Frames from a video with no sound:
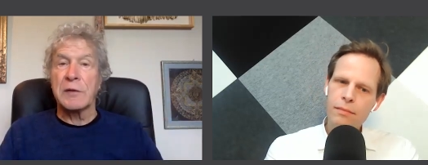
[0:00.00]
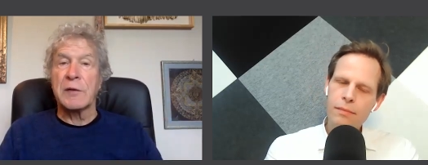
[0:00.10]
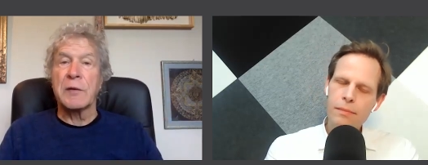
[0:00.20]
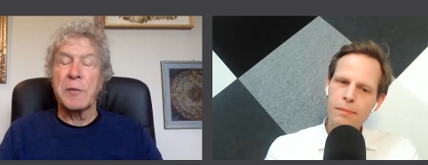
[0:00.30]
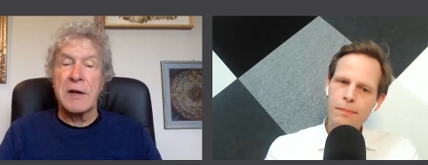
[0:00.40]
Speaker 1: to
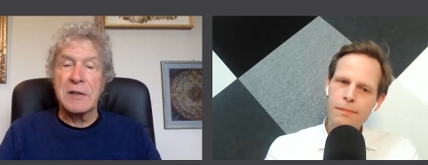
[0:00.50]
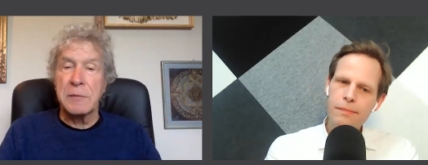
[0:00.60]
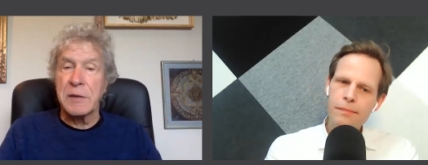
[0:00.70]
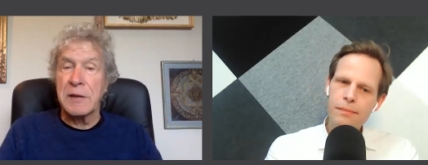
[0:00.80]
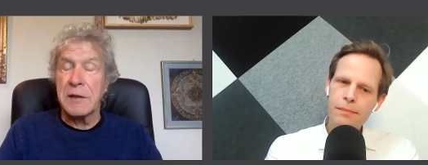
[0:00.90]
the
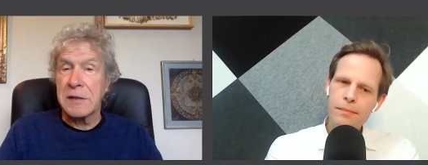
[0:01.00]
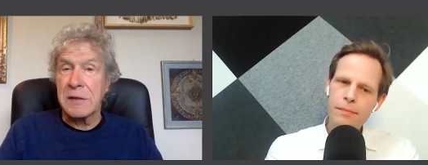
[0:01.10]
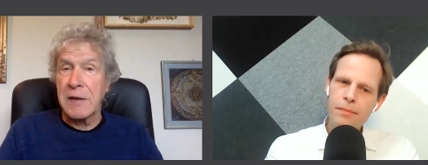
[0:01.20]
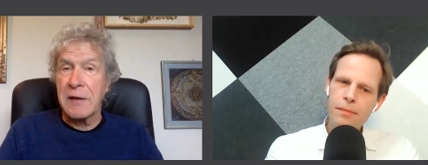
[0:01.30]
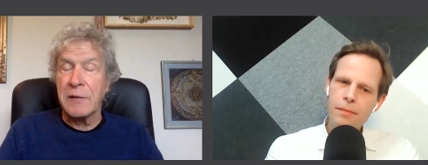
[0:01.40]
possibilities of
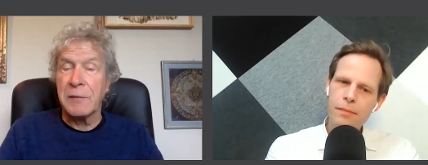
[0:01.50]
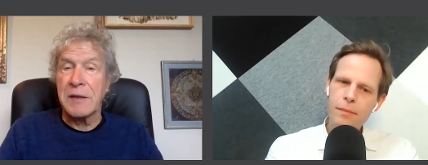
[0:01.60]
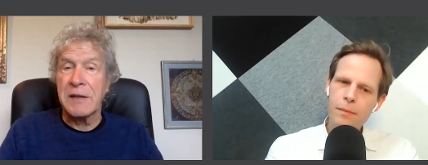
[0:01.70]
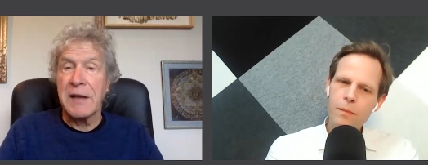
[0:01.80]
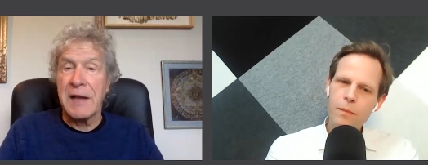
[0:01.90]
how to
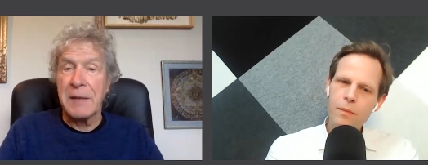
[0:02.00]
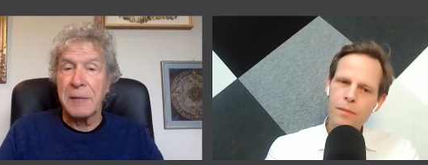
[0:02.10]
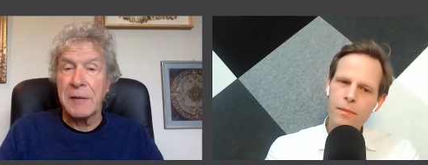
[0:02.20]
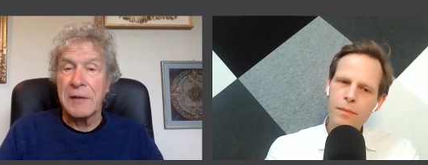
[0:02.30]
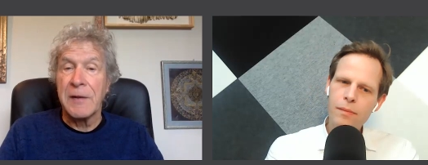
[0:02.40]
make it
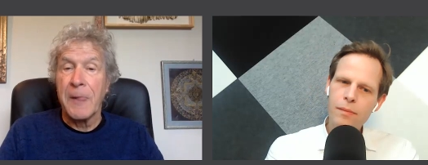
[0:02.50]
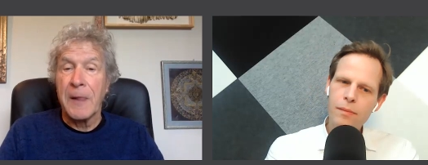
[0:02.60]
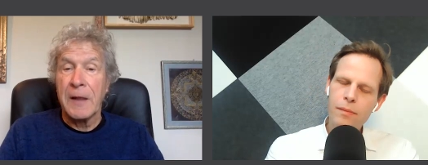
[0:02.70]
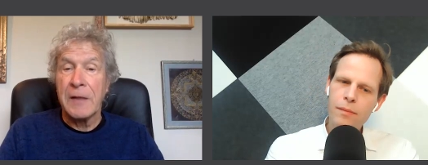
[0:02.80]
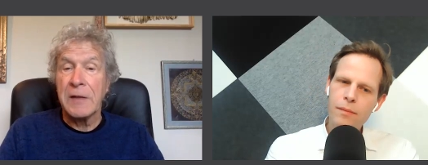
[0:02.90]
happen.
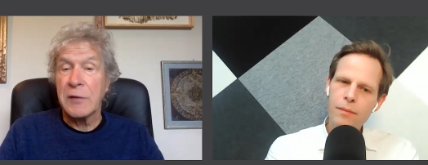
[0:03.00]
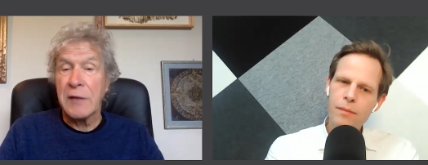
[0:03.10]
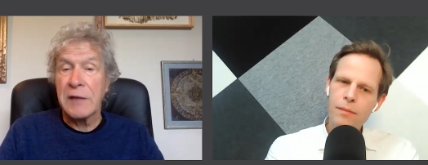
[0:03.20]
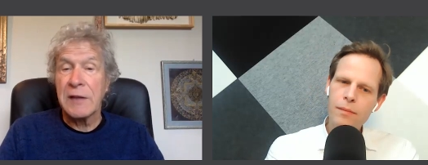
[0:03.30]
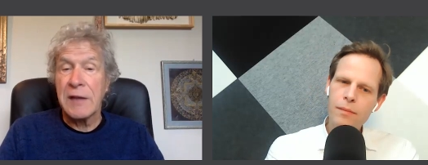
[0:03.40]
And then you
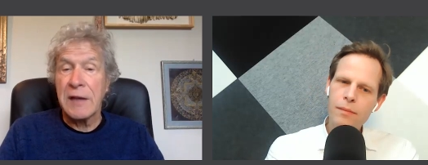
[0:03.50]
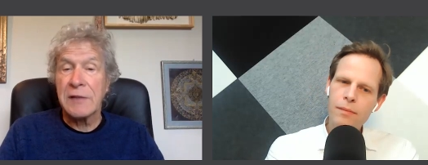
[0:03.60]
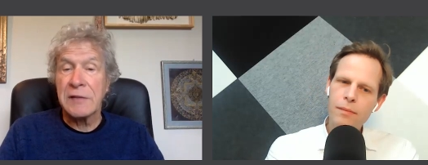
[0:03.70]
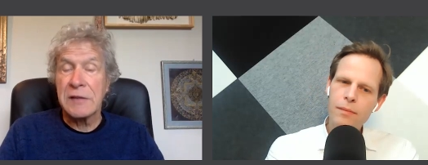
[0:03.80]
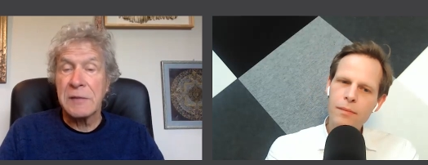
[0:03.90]
take the
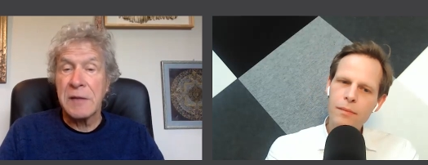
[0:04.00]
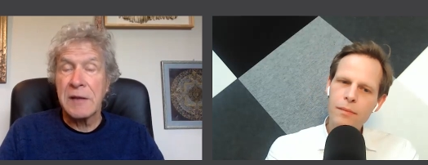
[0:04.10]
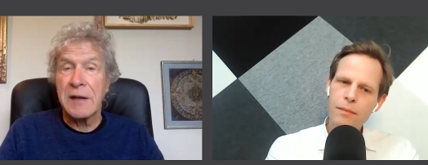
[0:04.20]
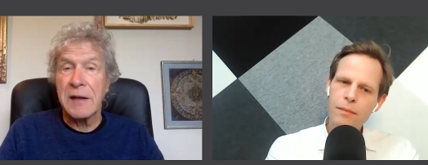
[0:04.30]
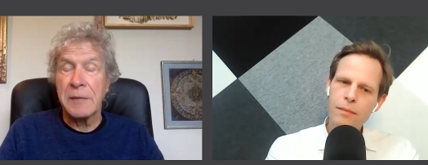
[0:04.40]
actions to make
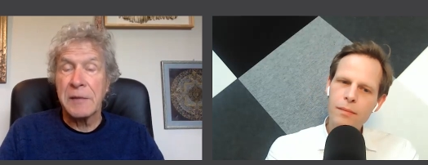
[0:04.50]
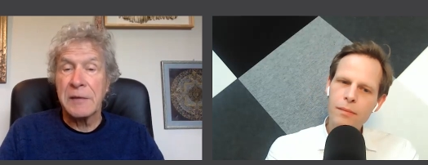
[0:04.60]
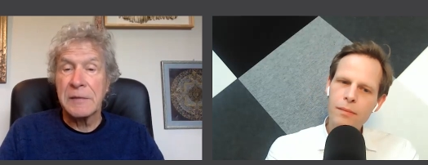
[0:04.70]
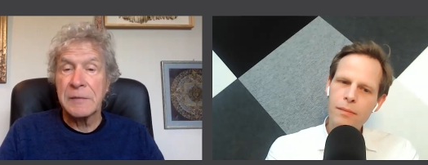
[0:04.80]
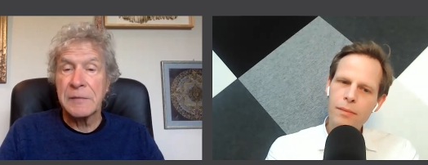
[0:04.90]
it
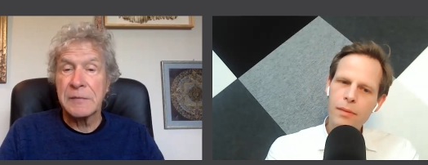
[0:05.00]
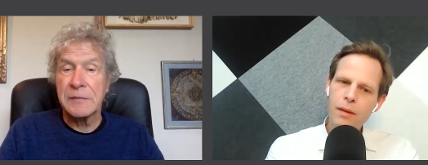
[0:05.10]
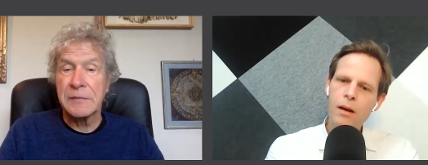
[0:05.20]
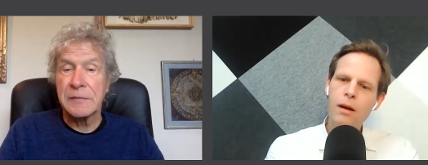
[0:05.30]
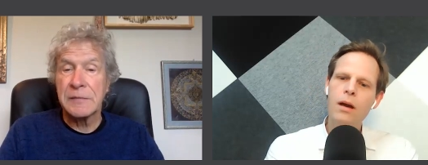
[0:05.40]

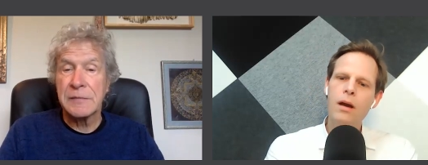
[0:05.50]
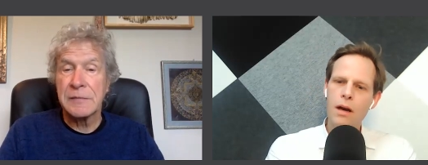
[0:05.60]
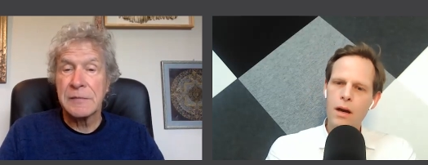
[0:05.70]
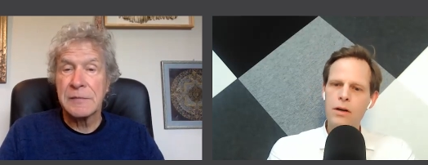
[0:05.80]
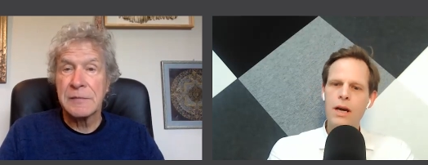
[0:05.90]

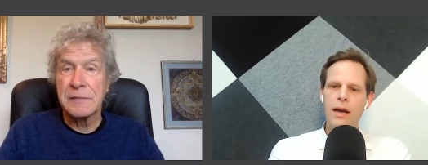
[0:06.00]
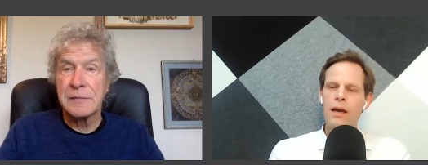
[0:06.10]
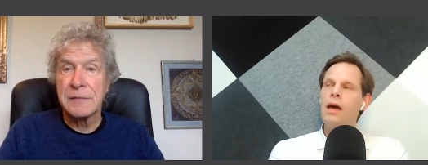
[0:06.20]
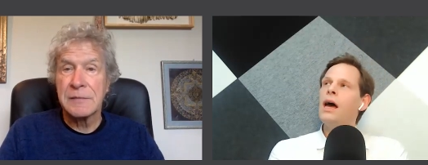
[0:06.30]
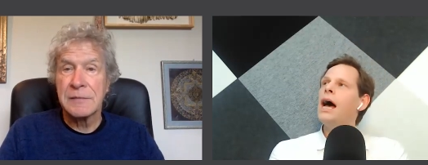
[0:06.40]
happen.
Speaker 2: Okay.
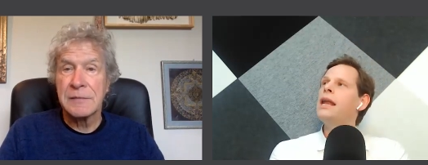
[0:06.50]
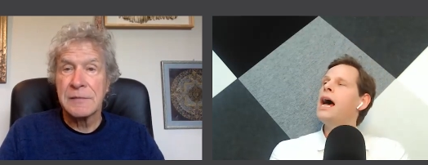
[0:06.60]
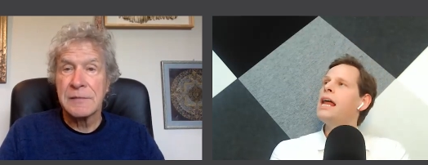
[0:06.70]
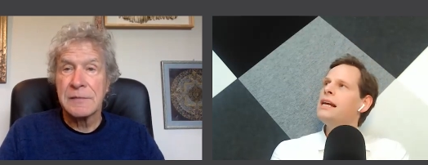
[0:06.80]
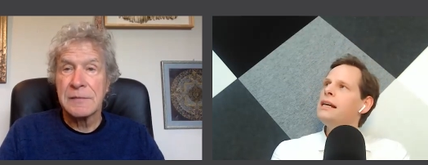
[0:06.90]
And,
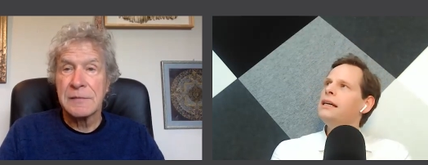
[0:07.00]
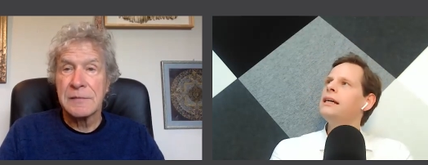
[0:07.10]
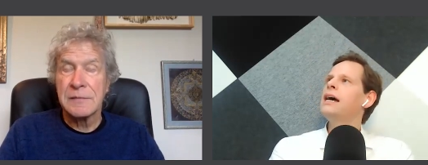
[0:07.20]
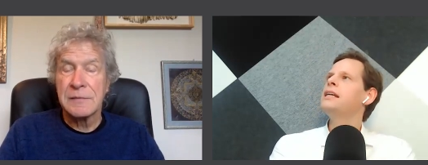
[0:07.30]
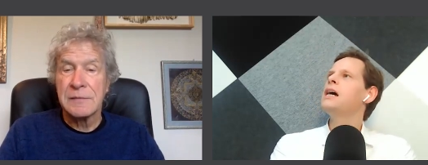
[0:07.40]
and link
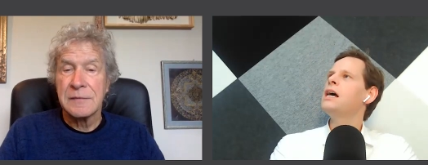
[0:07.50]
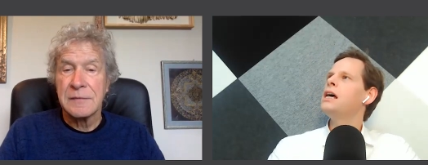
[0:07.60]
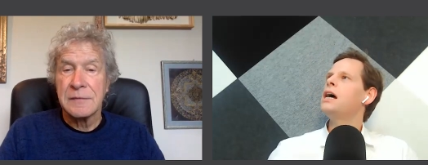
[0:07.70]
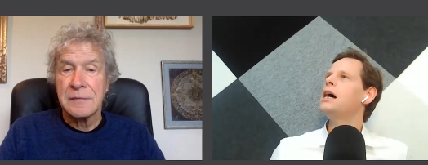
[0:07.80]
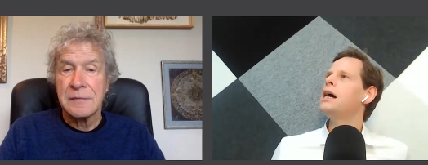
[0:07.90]
and,
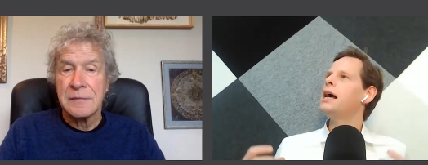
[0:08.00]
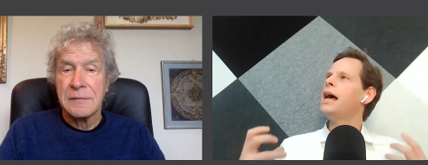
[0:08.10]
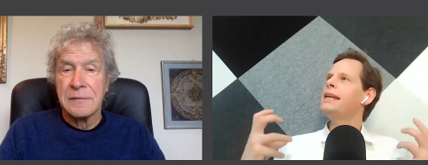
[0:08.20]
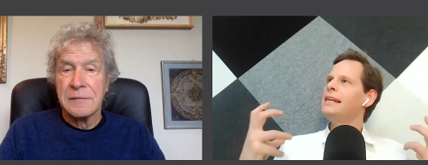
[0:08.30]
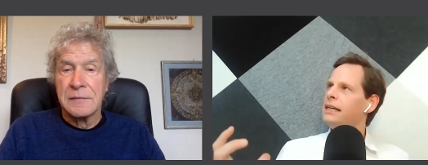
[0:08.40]

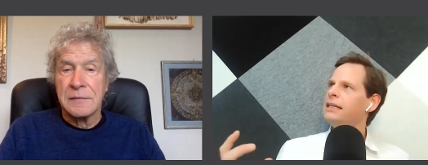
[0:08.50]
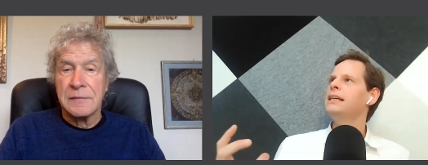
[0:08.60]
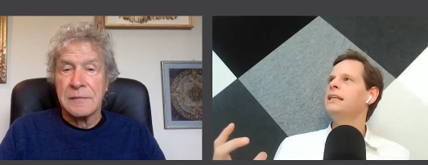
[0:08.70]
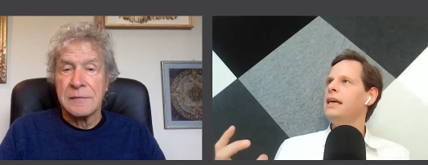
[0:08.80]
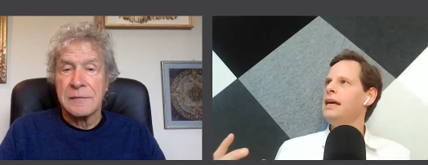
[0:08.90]
and
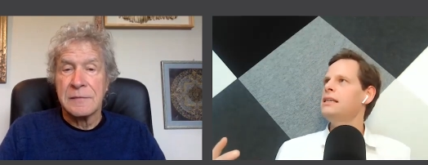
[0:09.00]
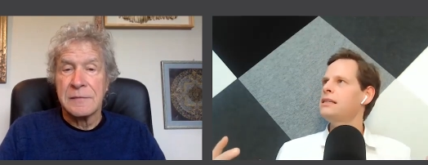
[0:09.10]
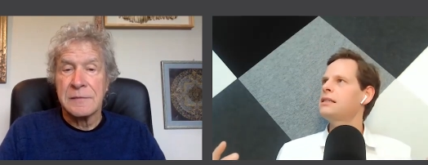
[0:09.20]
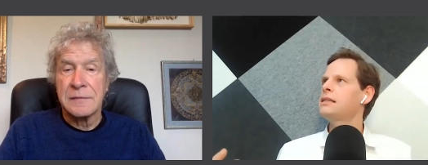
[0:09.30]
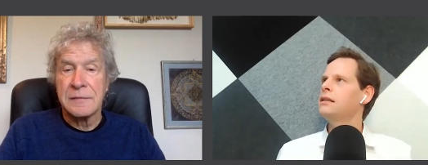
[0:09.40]
linking
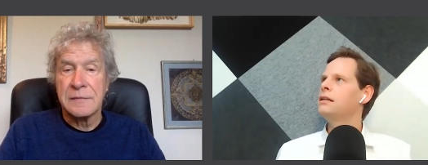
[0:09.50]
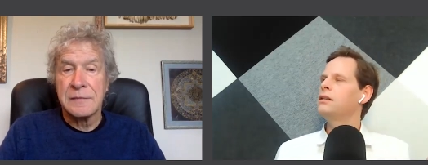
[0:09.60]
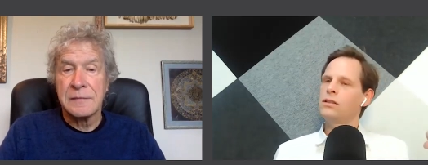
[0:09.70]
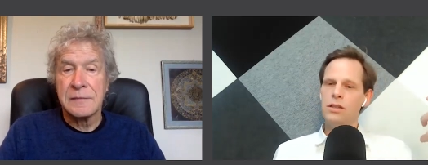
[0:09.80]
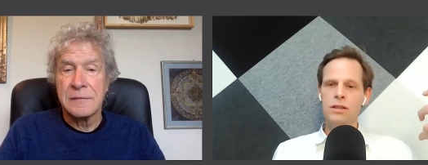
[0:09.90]
this
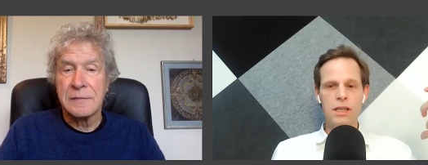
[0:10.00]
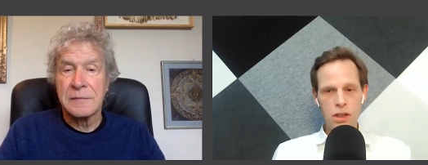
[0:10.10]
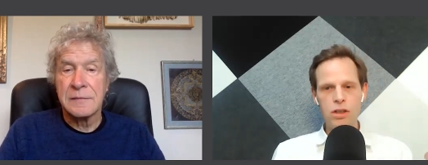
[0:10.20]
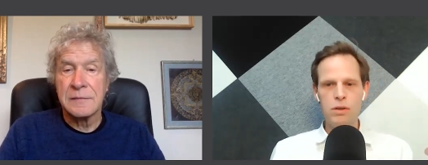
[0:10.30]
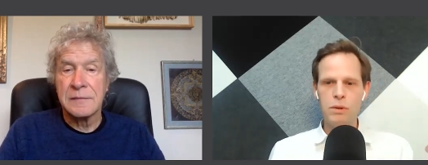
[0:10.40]
to the
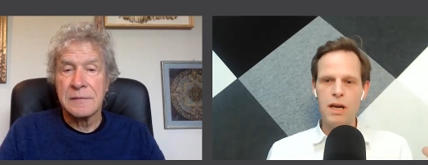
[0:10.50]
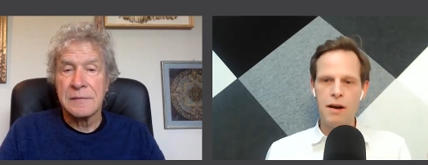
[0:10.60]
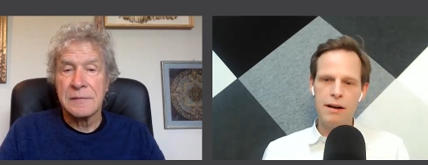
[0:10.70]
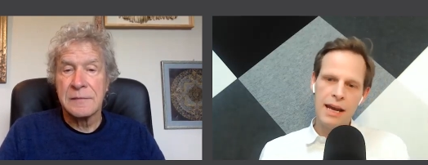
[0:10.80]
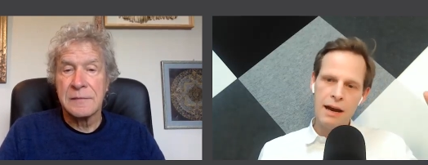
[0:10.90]
issues we
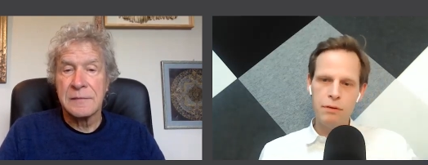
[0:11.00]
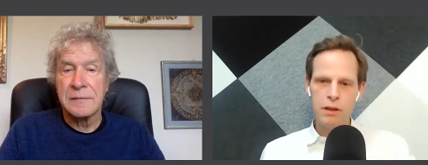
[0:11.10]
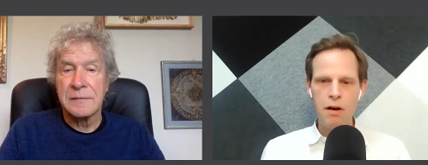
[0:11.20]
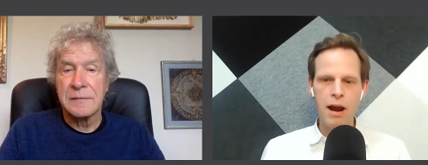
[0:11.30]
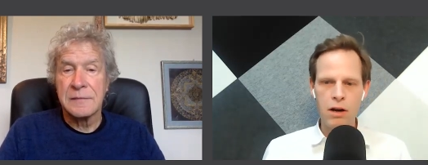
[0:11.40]
currently have with
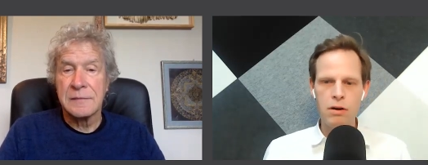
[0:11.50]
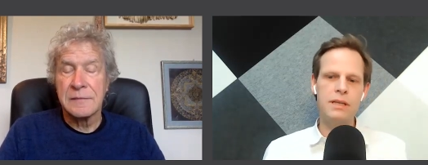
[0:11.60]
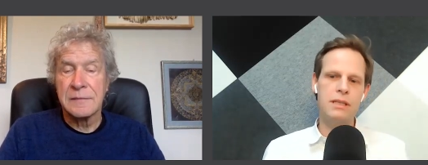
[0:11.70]
our economic